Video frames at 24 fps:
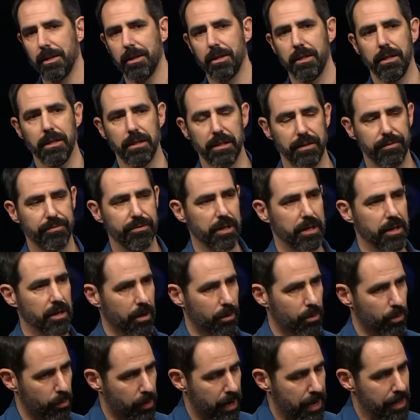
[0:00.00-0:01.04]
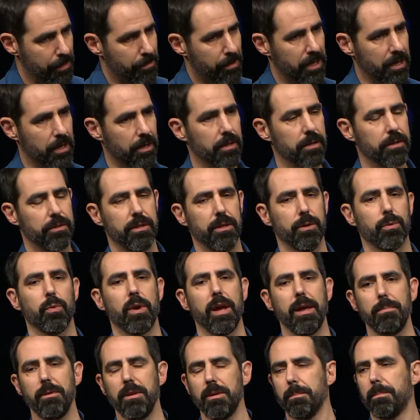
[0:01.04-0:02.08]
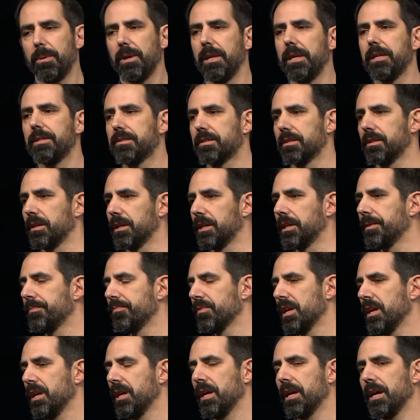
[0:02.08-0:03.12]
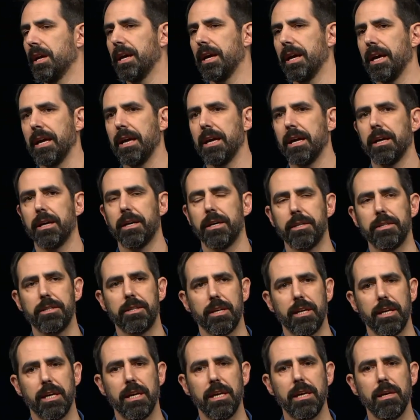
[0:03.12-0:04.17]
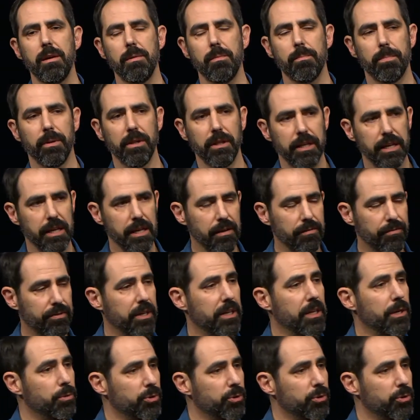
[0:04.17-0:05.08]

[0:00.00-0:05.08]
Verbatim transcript: He lived in Arabia, the Arabian Peninsula, and he believed that he